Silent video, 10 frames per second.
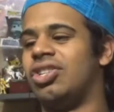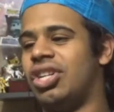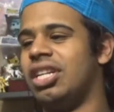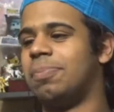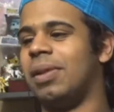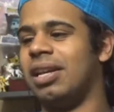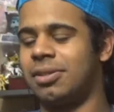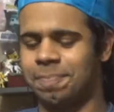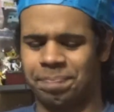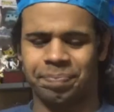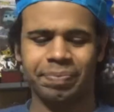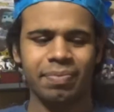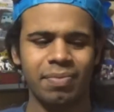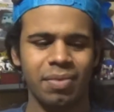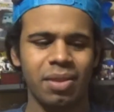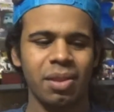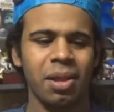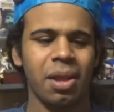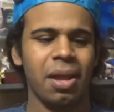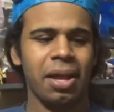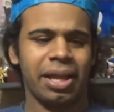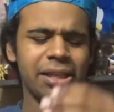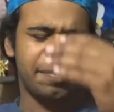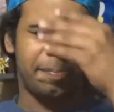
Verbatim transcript: Cheese place. Because